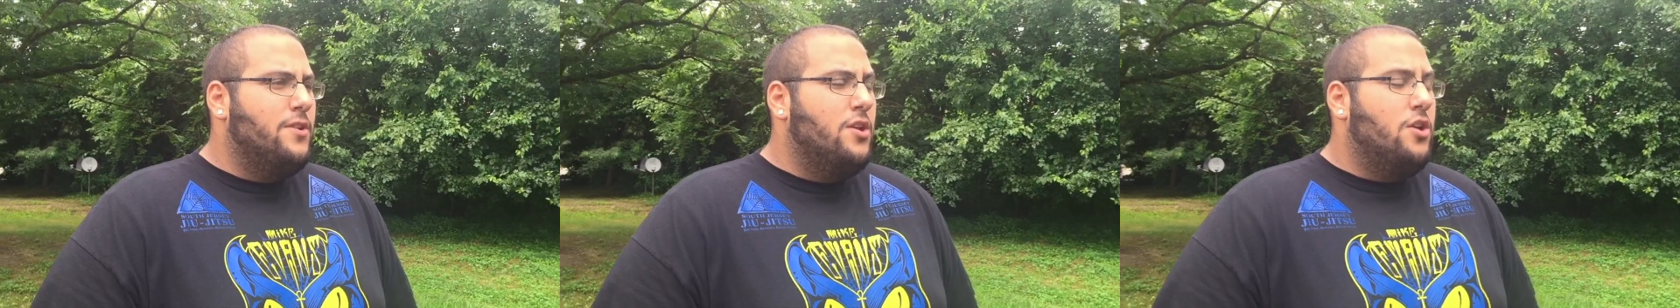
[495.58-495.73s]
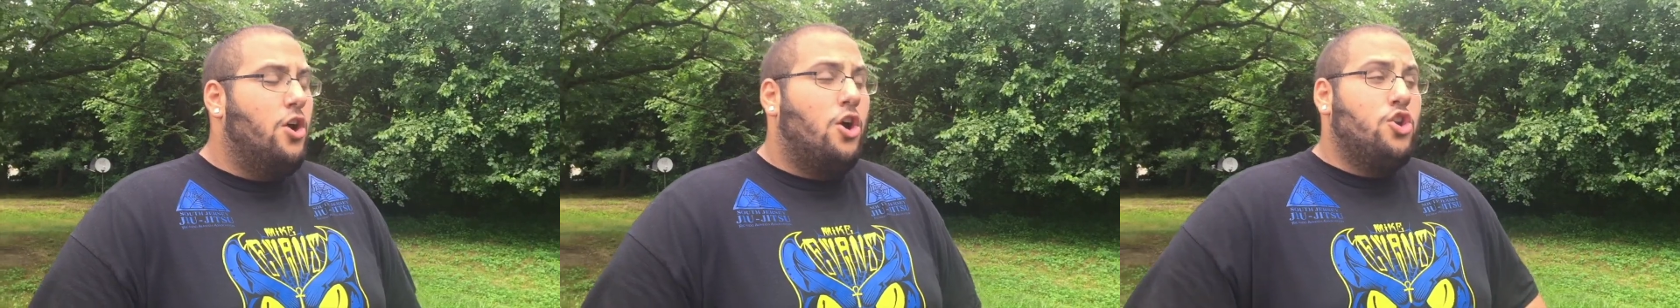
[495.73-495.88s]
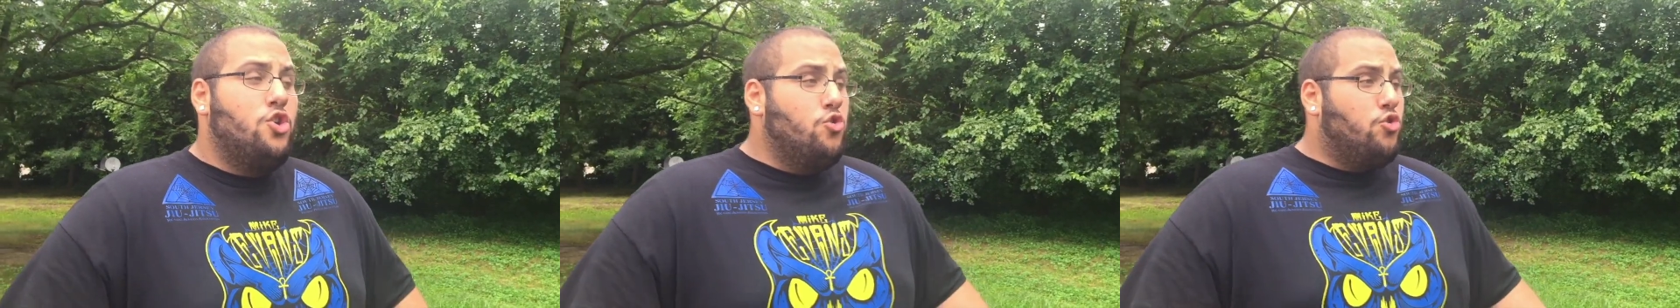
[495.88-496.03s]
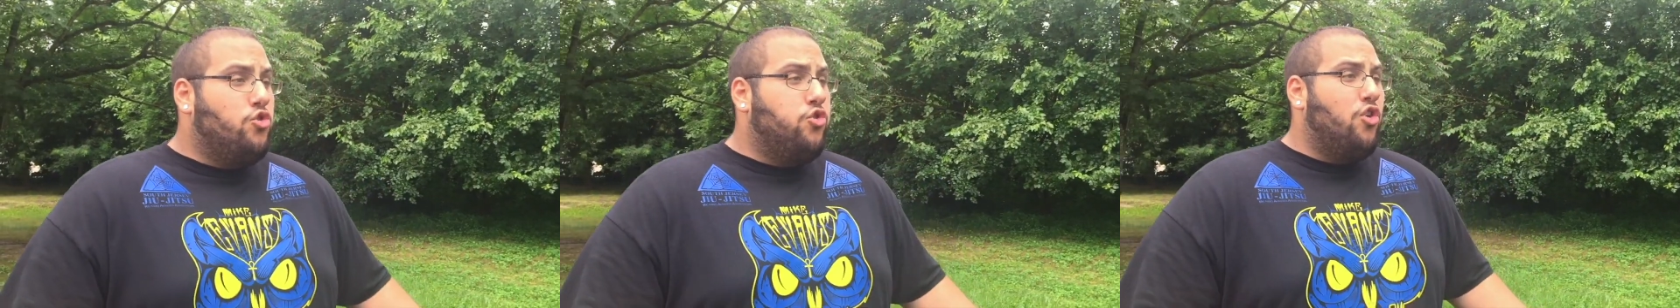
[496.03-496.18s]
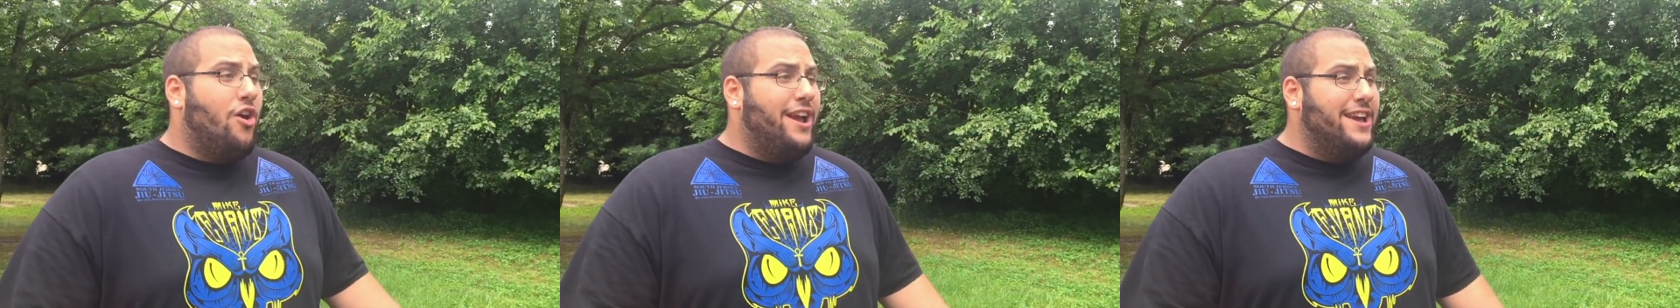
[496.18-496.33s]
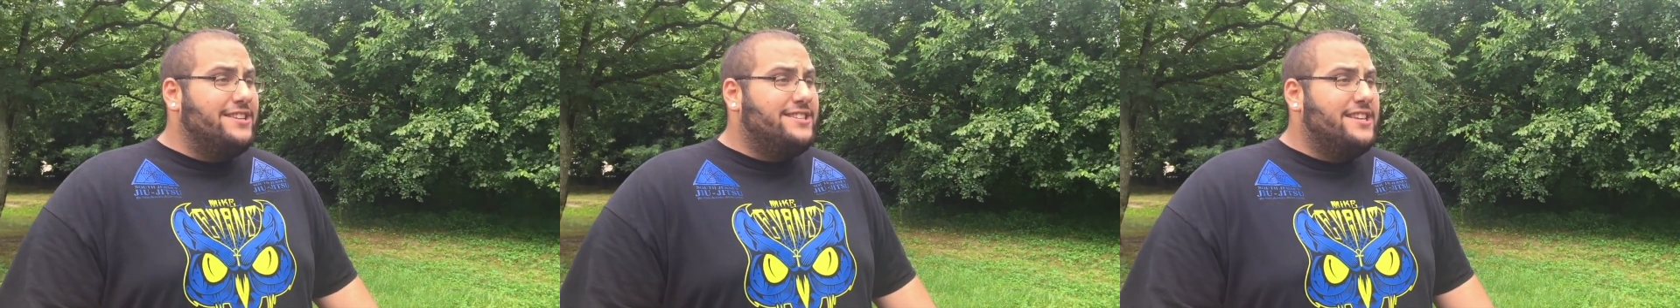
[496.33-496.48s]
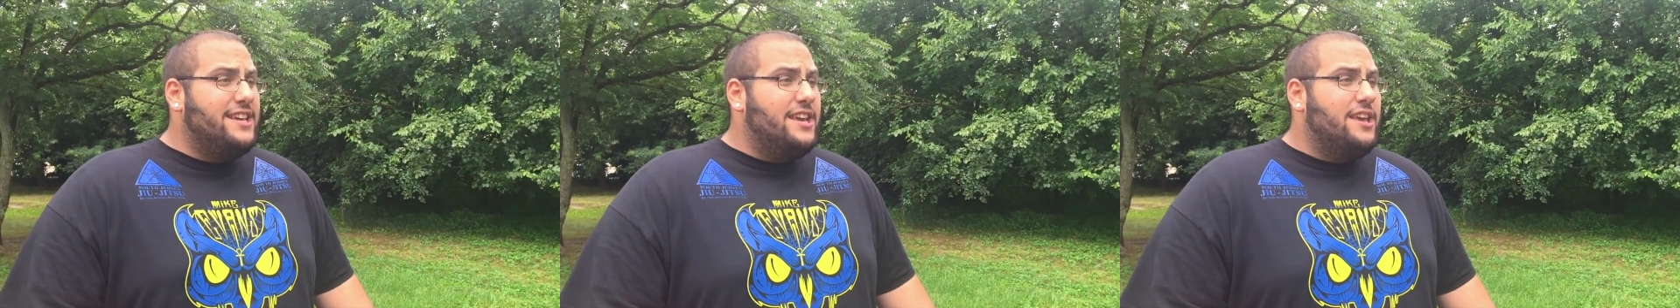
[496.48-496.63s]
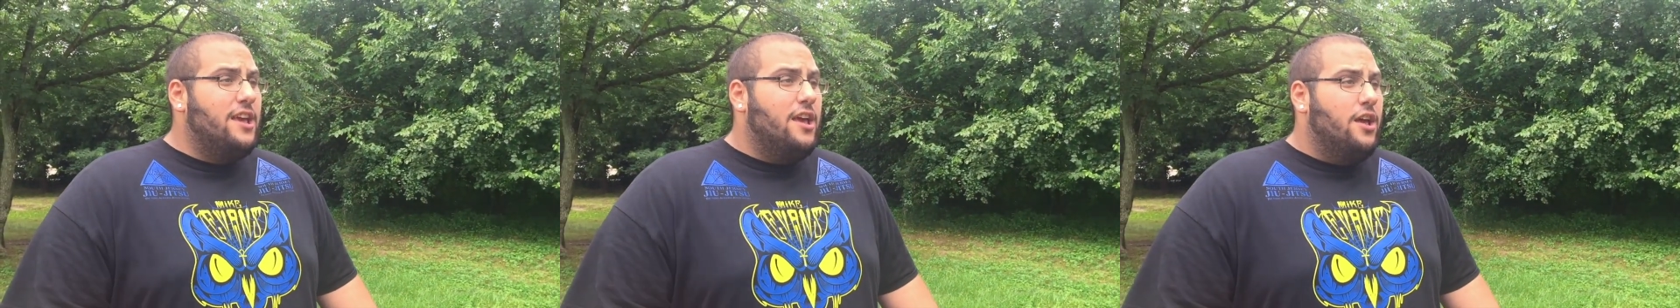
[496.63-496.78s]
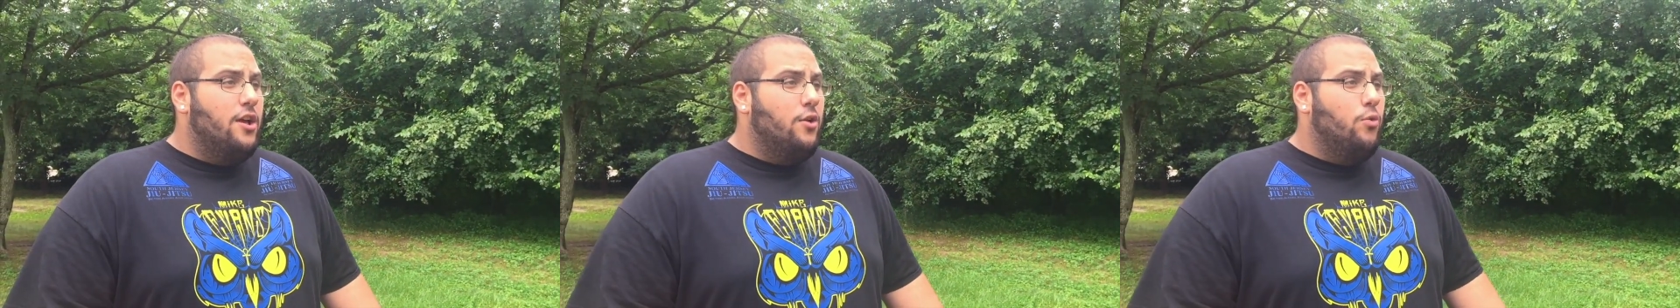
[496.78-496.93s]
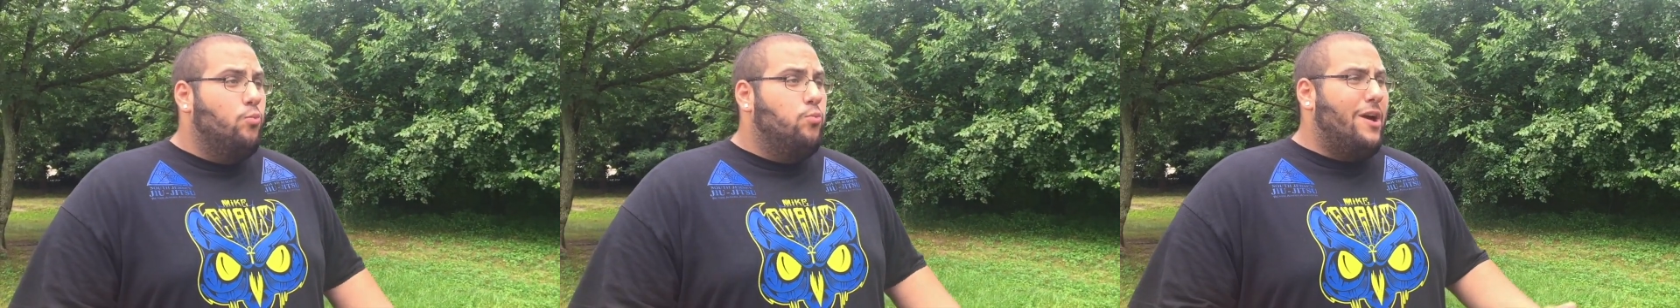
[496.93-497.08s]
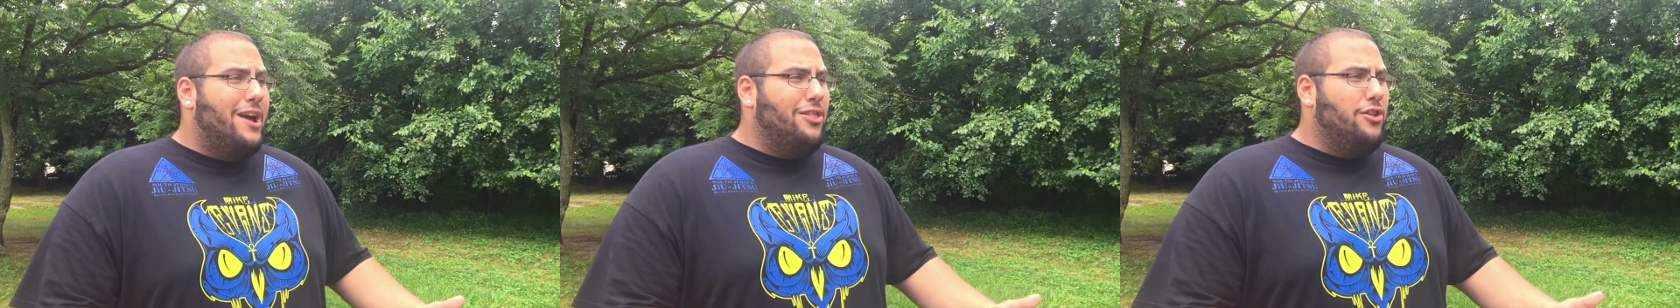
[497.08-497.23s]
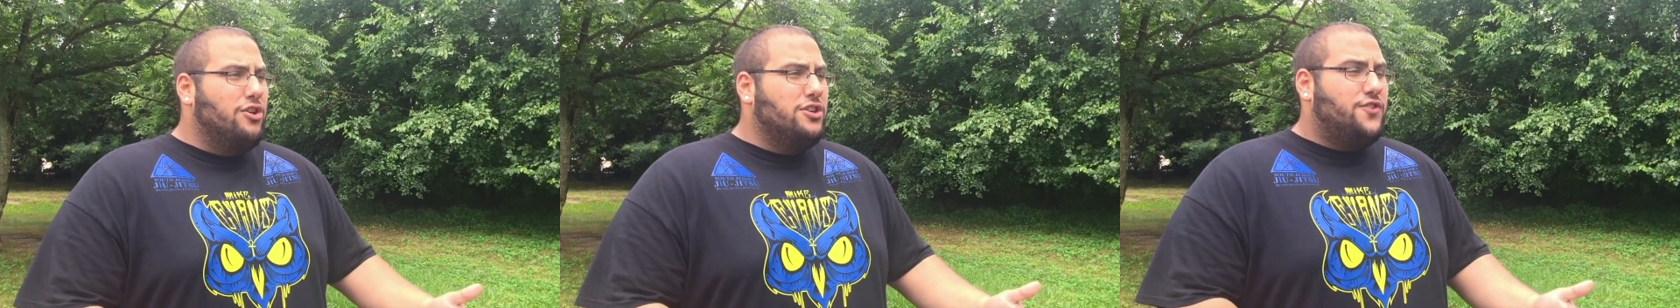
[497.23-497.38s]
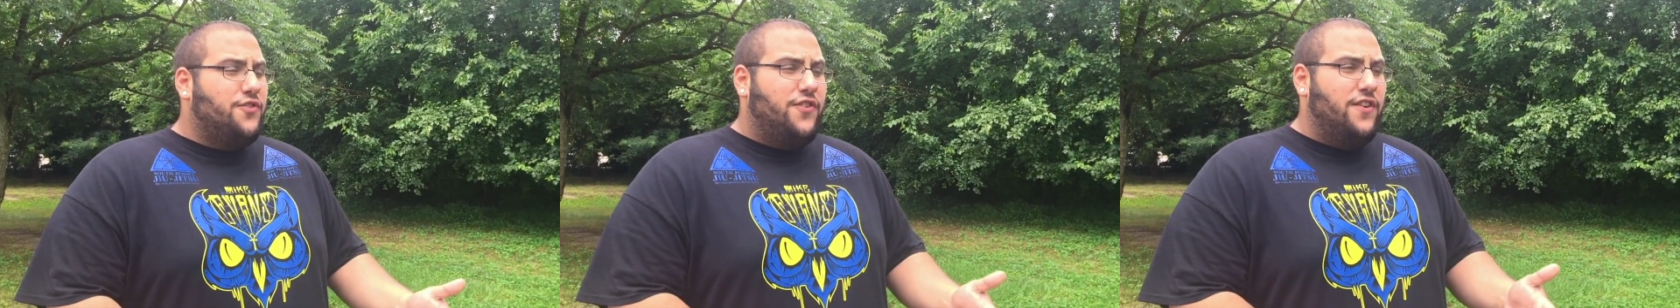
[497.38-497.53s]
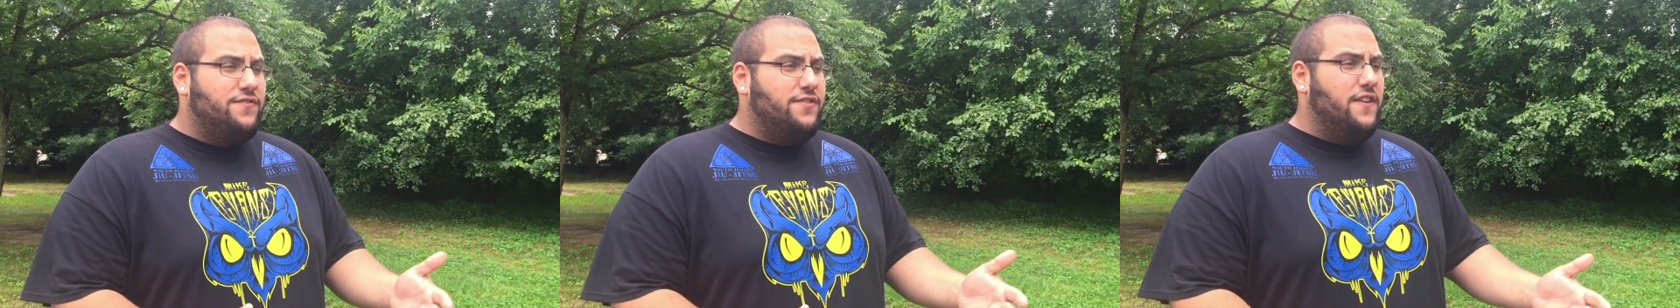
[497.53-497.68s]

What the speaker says: Are you crazy? Wailord's